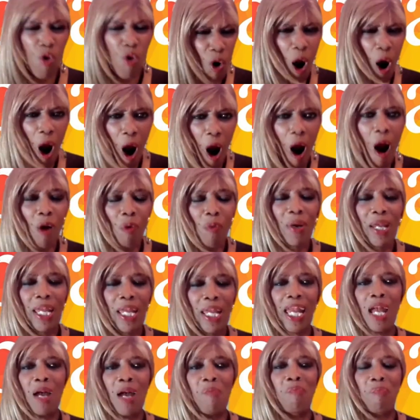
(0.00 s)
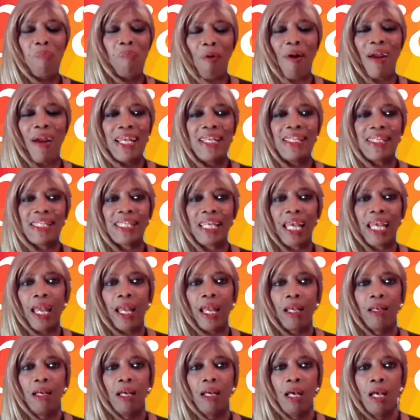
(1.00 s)
Who are we
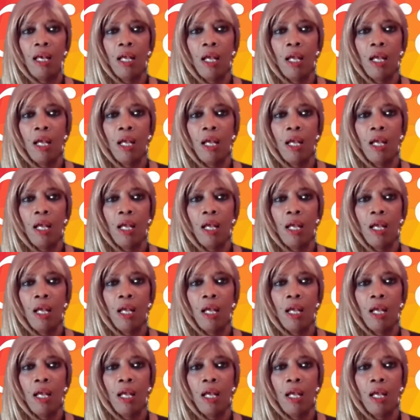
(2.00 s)
embracing?